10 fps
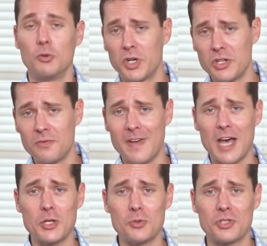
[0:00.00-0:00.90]
When you
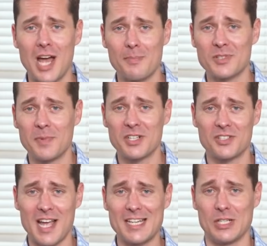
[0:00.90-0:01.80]
value shop as much
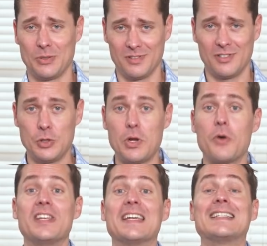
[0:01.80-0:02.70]
as I do, you know
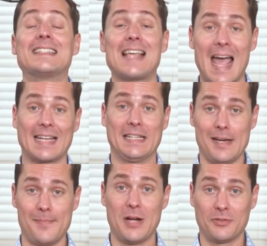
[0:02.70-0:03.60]
the exact
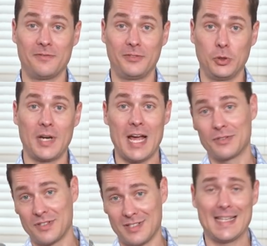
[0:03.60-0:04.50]
amount of fluid
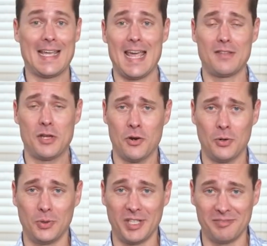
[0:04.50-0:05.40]
ounces in the can that you're
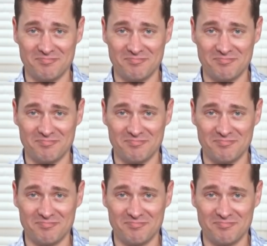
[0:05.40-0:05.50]
holding.